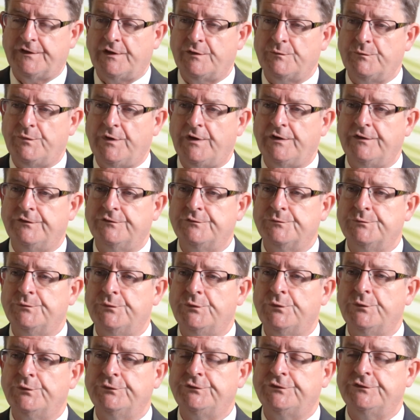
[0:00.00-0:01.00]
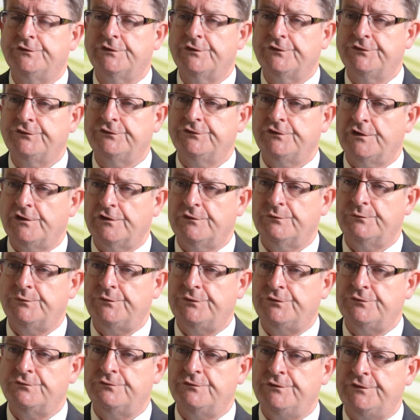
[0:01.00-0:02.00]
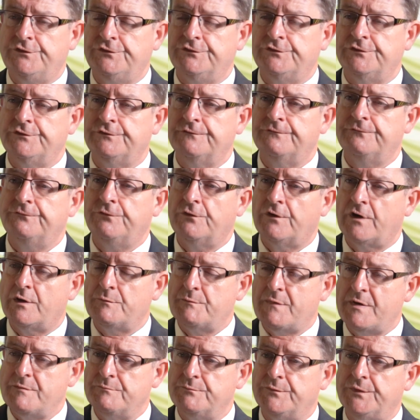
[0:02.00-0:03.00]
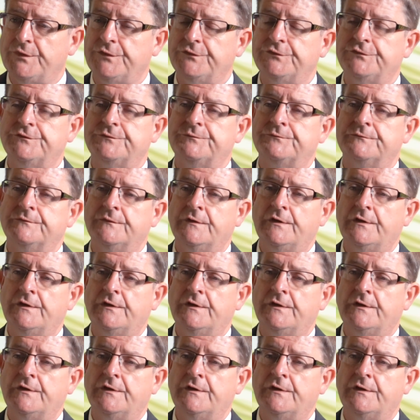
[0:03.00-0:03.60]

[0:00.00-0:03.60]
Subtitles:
campaign is important. I'll start with the reason for our members.